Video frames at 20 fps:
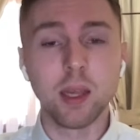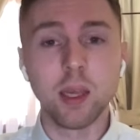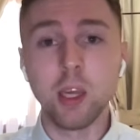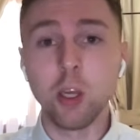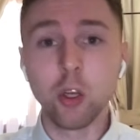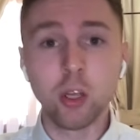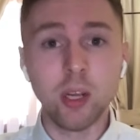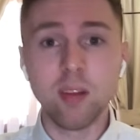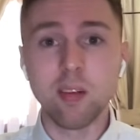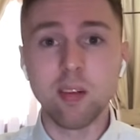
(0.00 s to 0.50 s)
He
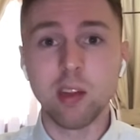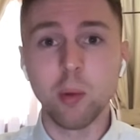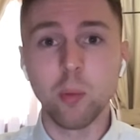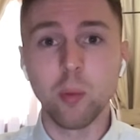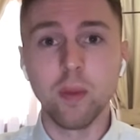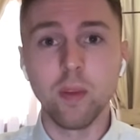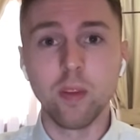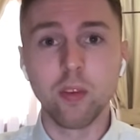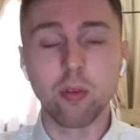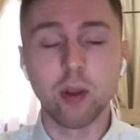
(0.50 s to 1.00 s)
could easily win
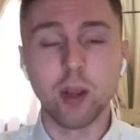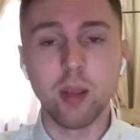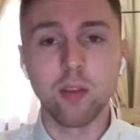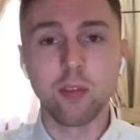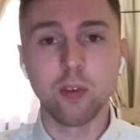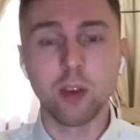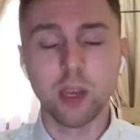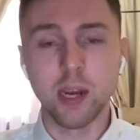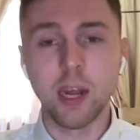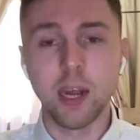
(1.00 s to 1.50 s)
this race
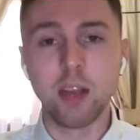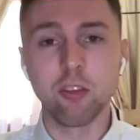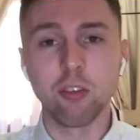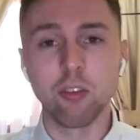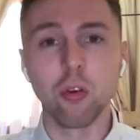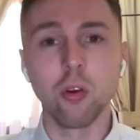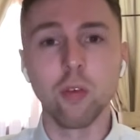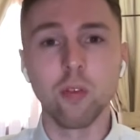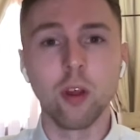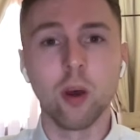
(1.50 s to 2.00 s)
for Connections who
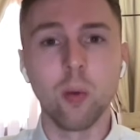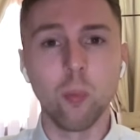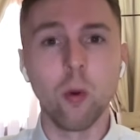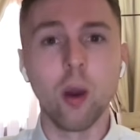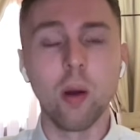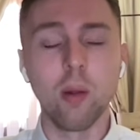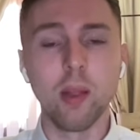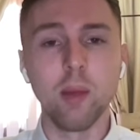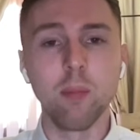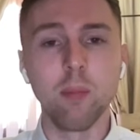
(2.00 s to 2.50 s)
have done
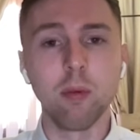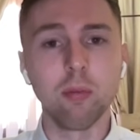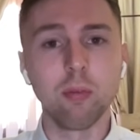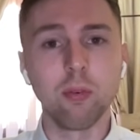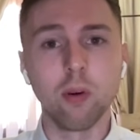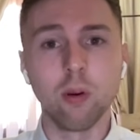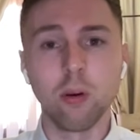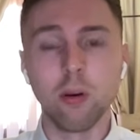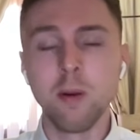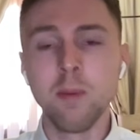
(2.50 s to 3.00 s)
well here
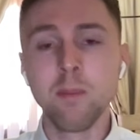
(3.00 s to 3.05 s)
before.